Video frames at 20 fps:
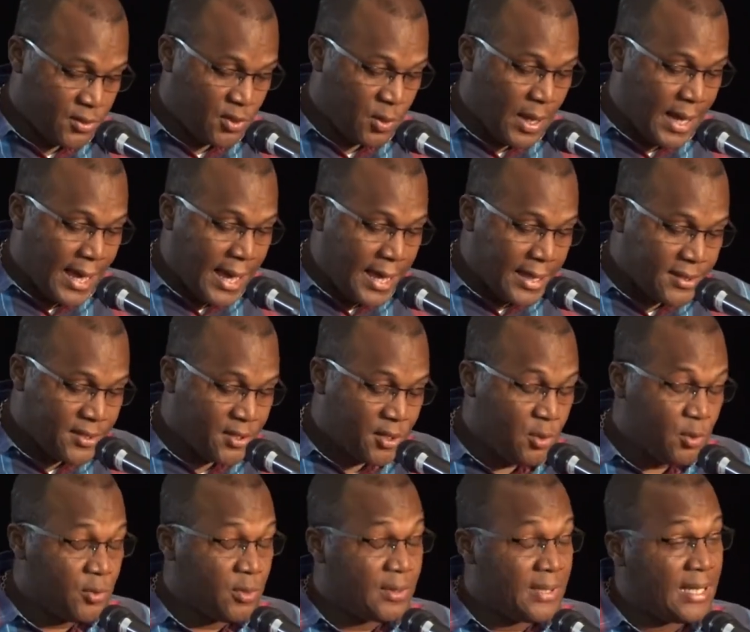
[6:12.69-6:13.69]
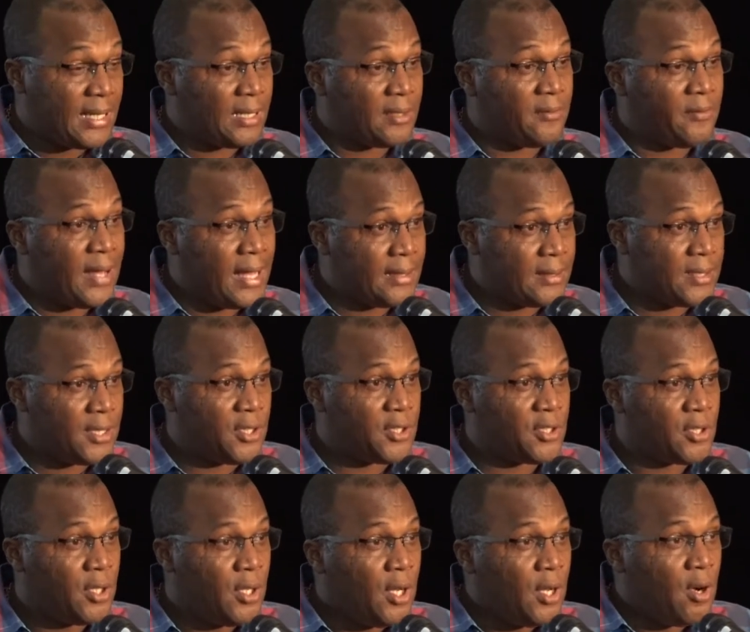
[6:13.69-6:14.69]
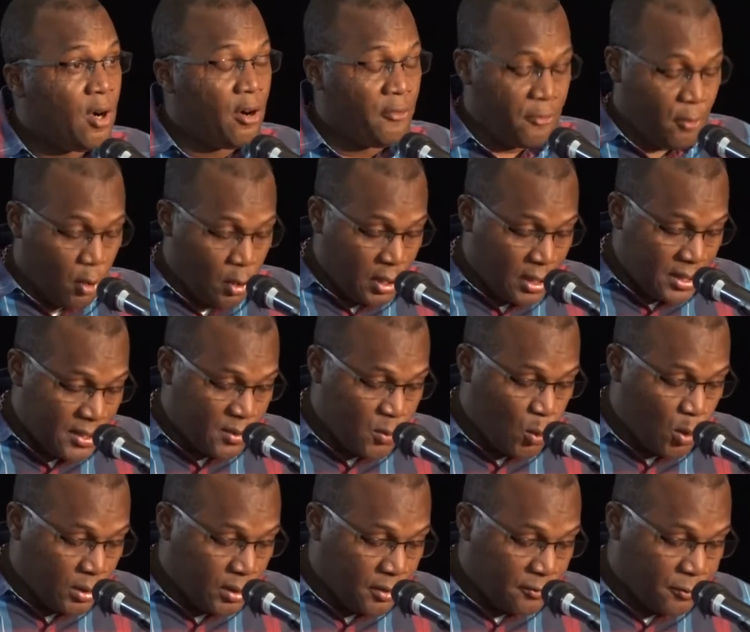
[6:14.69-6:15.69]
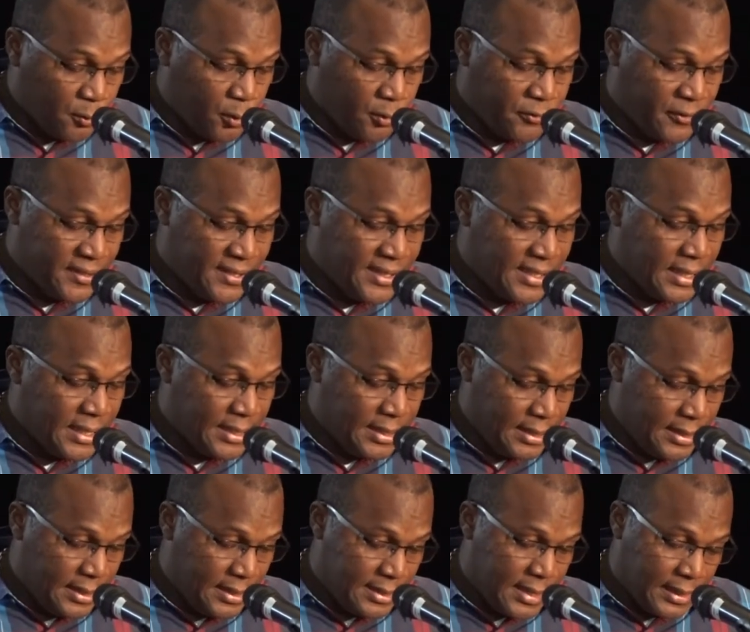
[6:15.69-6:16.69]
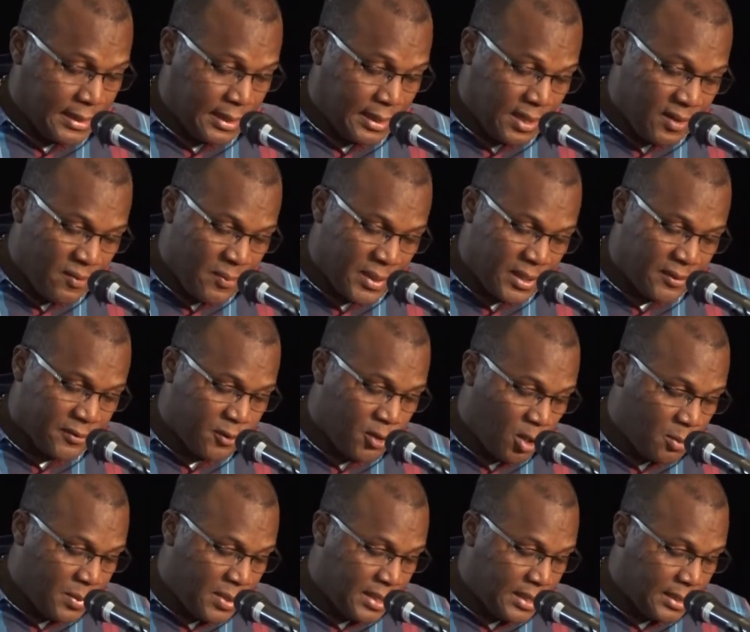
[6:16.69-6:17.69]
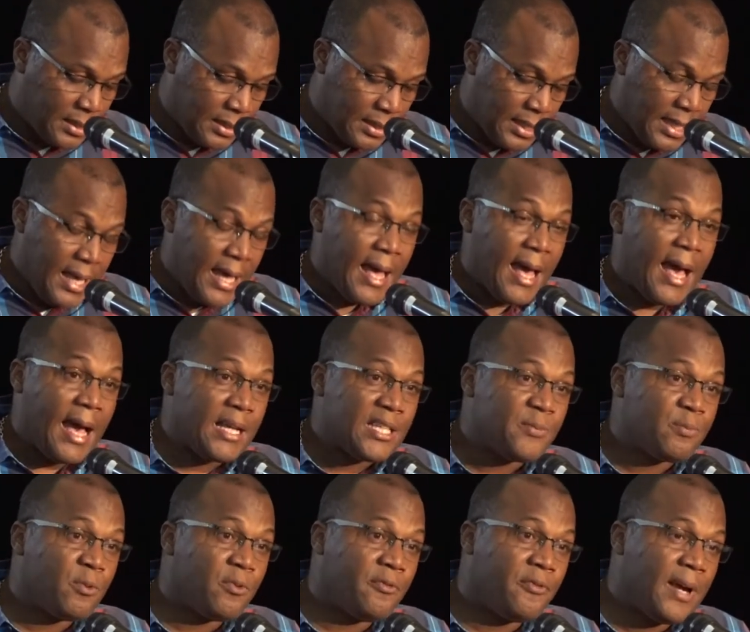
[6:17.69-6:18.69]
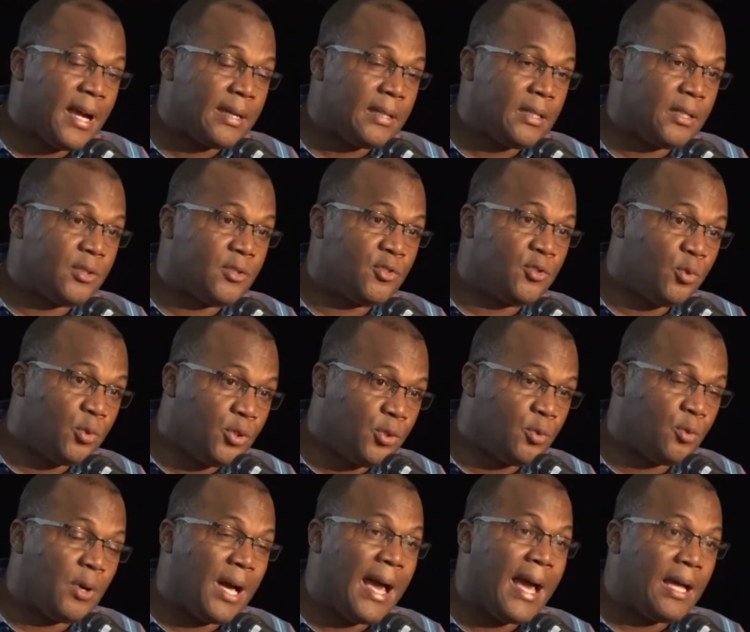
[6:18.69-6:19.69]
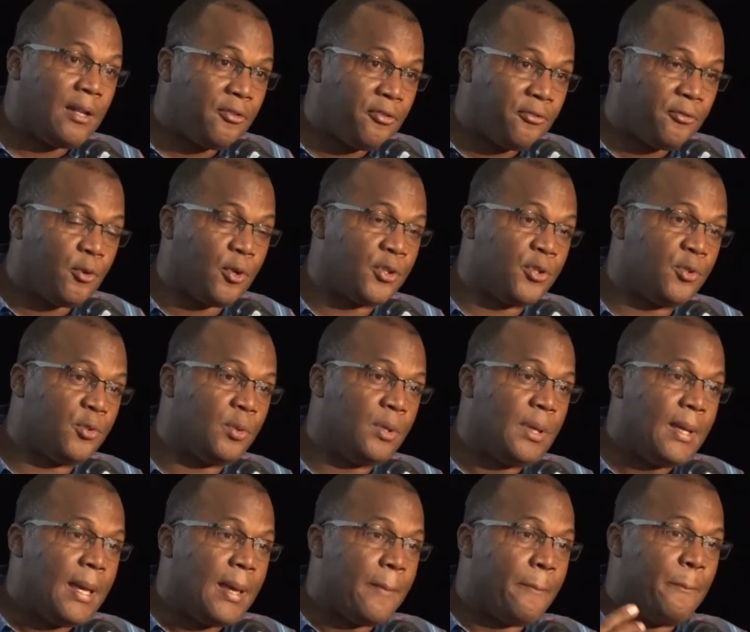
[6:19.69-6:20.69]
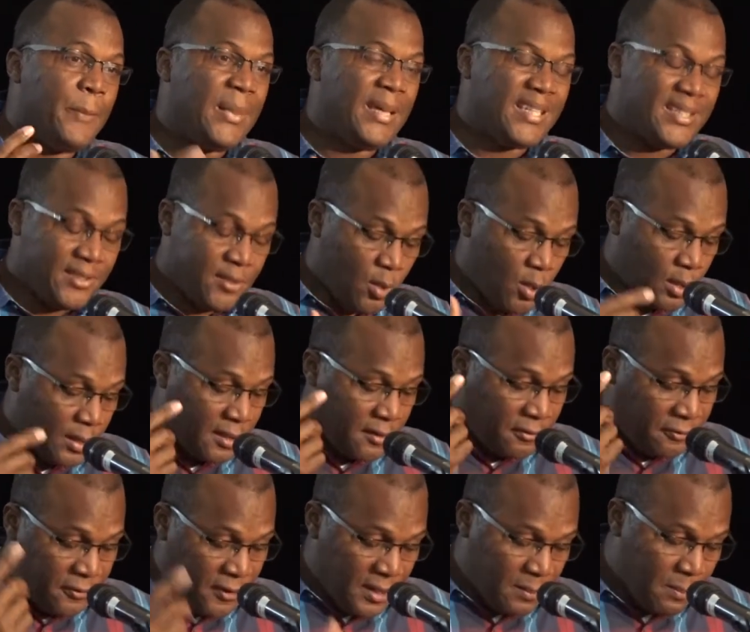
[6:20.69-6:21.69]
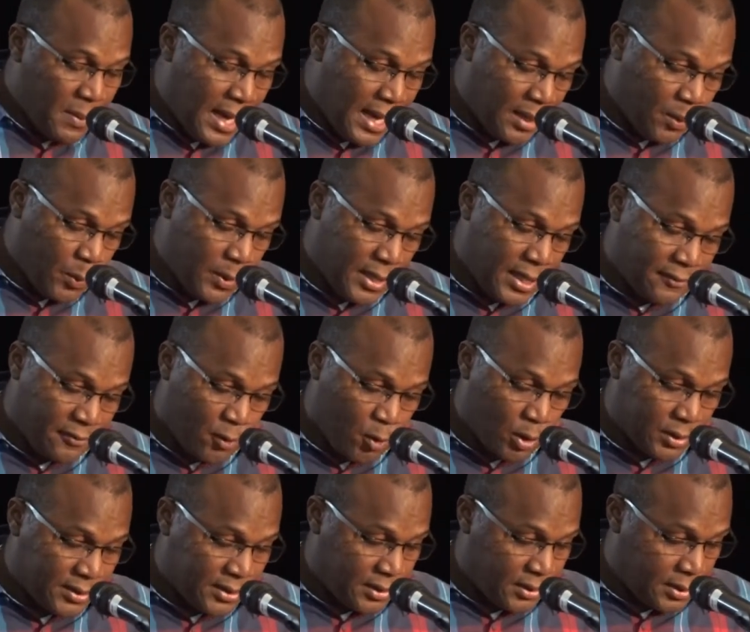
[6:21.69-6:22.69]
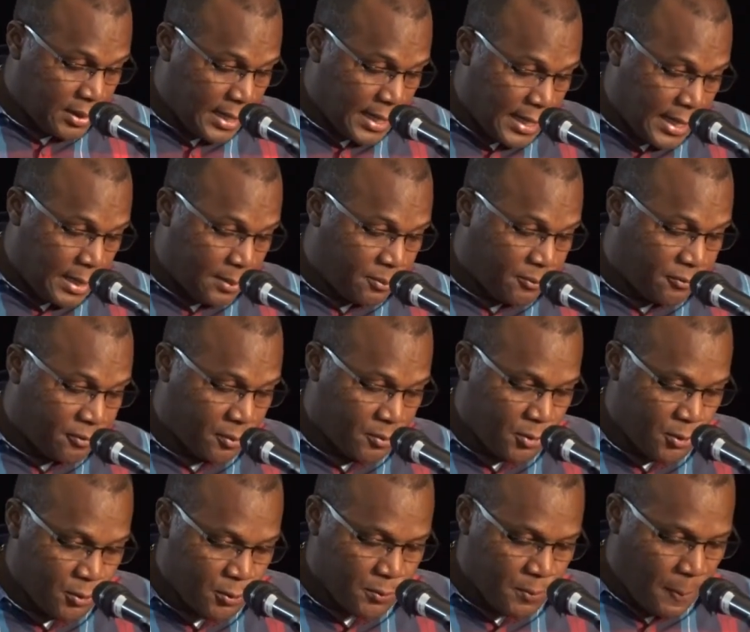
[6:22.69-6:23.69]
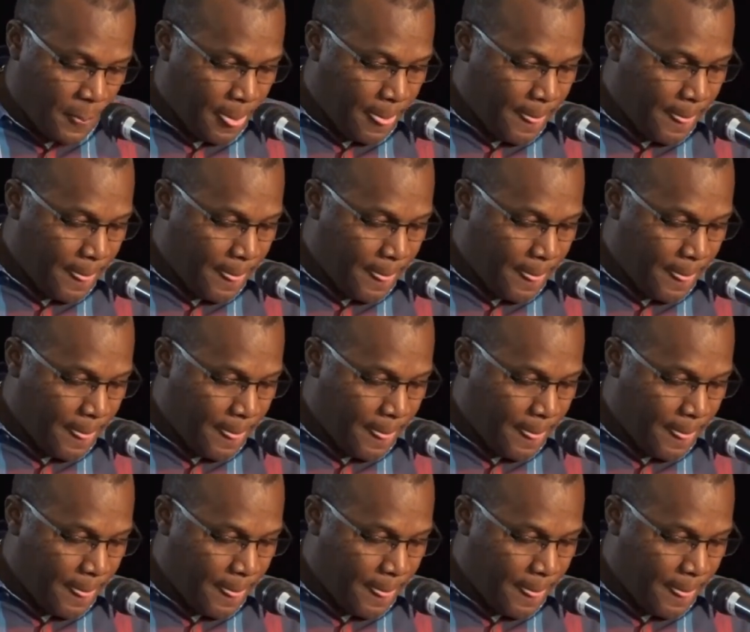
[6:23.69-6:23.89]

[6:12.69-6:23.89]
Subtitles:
So I ask you to take advantage of all of these wonderful facilities that the government of Dominica has provided to you and for you based on the feedback we have gotten from you.